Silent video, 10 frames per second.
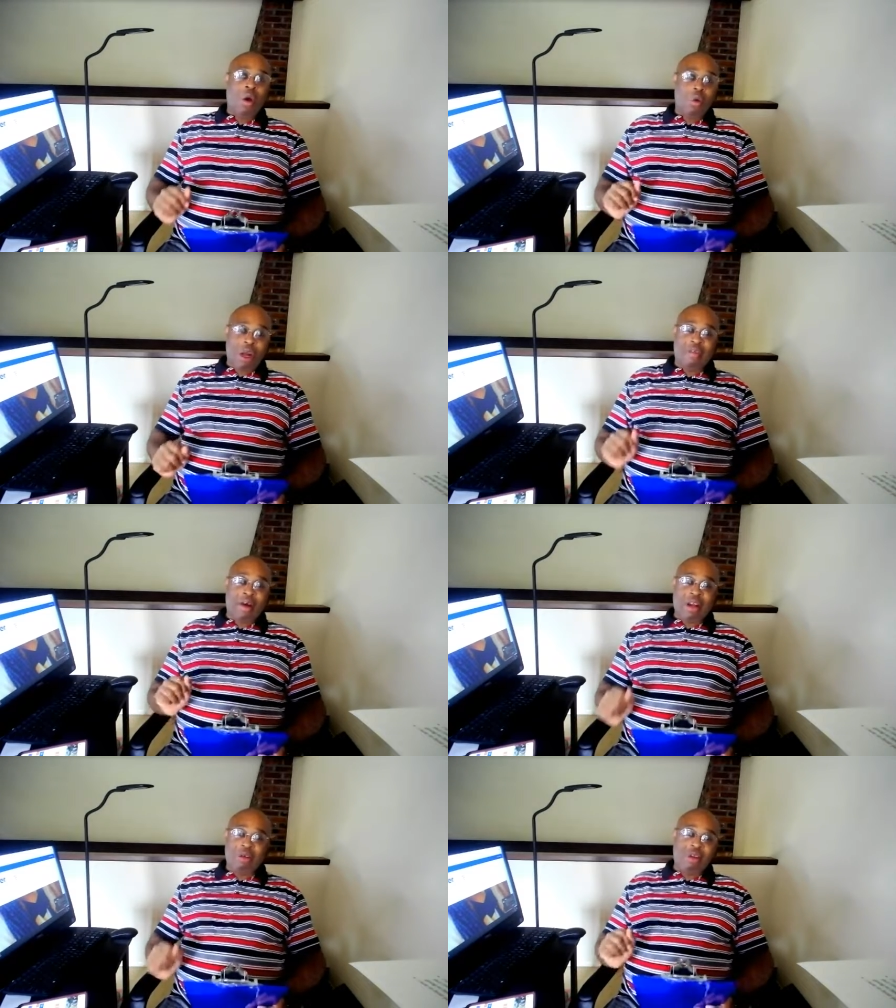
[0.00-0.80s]
One of
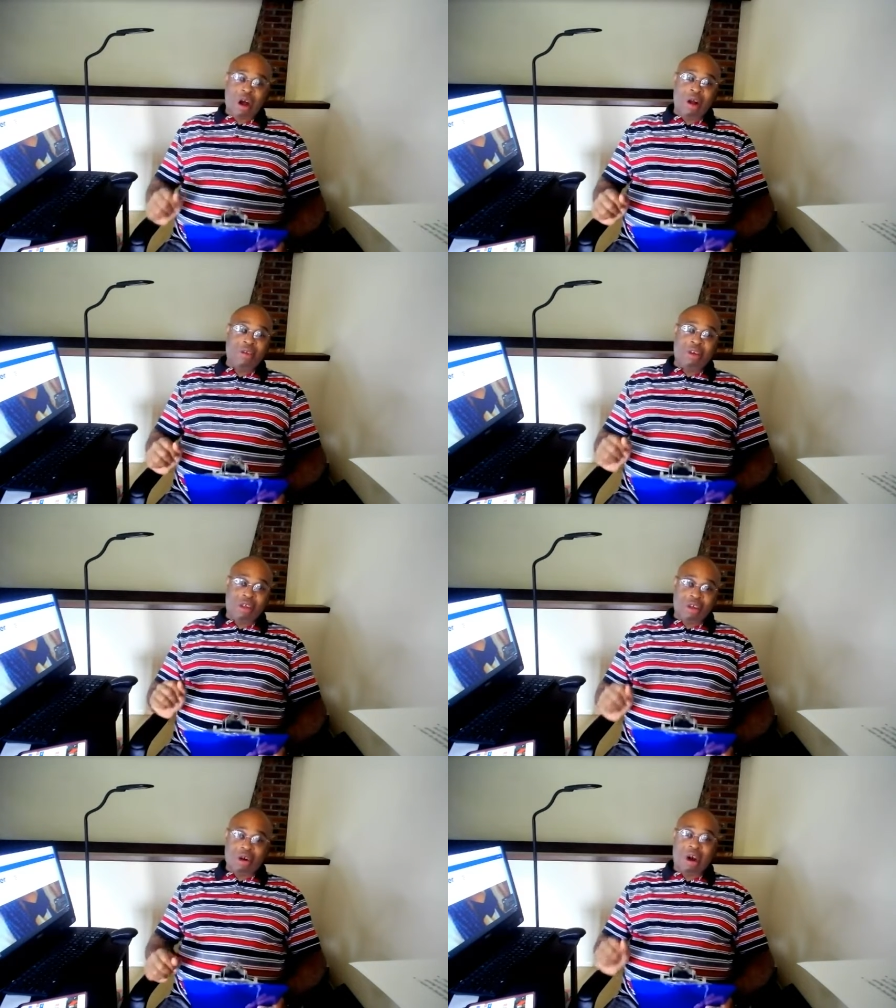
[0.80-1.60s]
our newest authors,
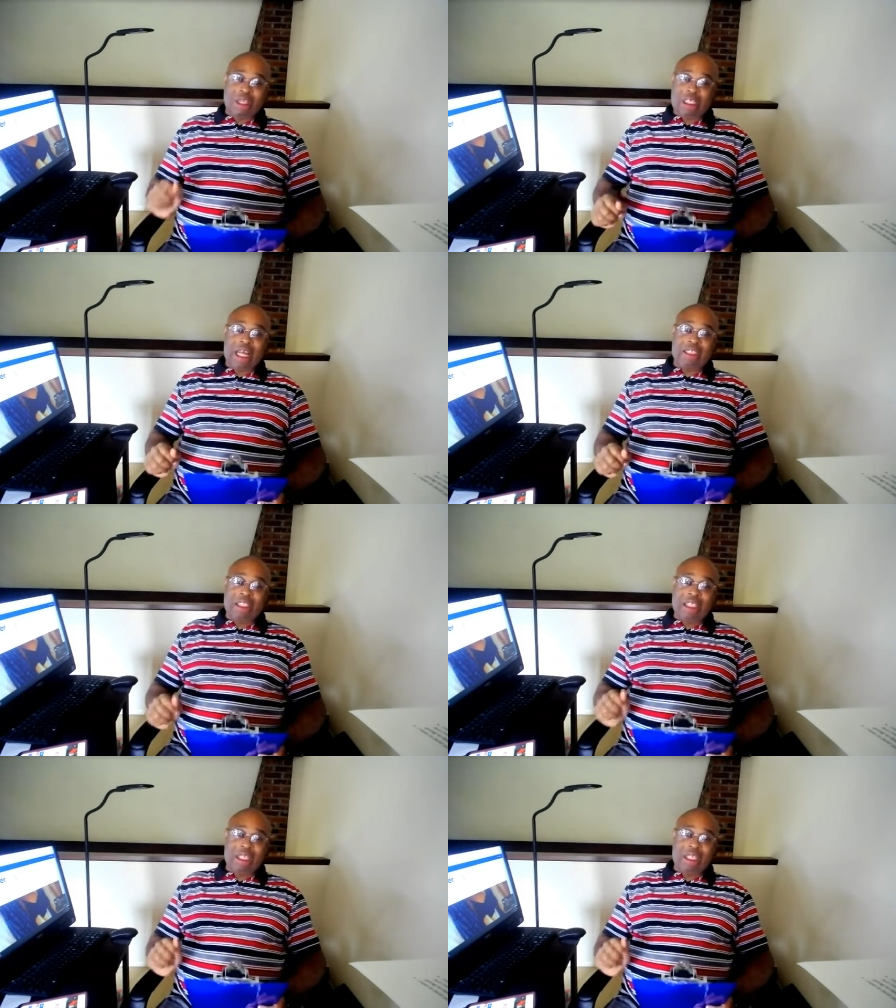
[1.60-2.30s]
Katara Johnson,